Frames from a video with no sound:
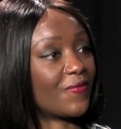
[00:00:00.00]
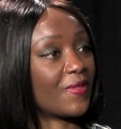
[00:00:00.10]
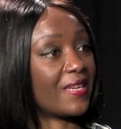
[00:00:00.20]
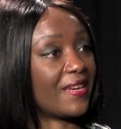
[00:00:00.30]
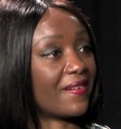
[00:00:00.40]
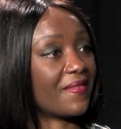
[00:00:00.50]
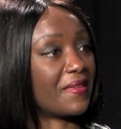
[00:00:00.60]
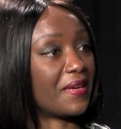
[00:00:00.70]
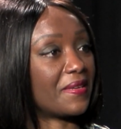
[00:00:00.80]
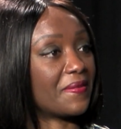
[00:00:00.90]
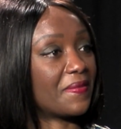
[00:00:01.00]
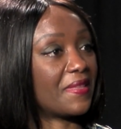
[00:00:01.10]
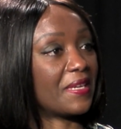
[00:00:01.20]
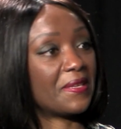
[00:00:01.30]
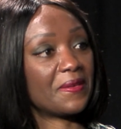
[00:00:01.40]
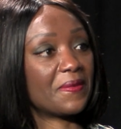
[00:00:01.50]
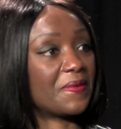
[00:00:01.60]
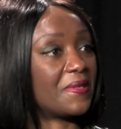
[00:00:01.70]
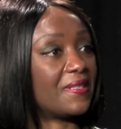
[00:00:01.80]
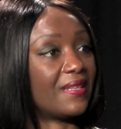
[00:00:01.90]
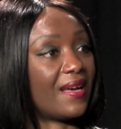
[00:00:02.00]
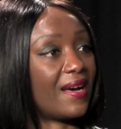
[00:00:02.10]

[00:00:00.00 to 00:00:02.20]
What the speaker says: the year that you think you will